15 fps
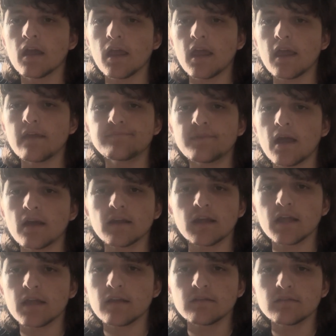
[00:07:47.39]
he's
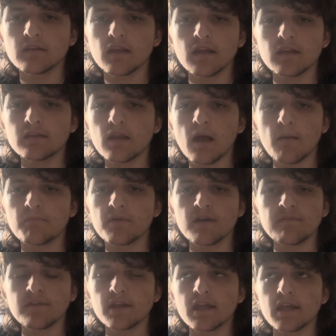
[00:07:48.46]
not
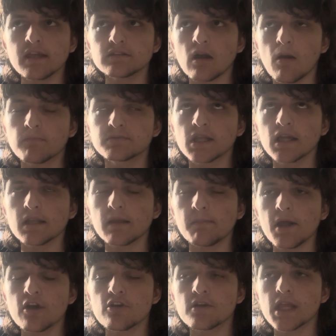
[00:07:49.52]
breathing, he's upset
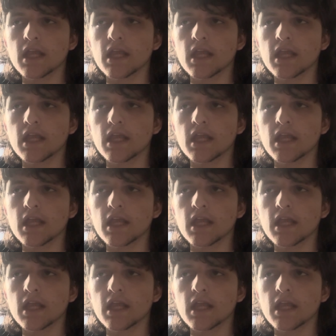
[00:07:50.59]
about it,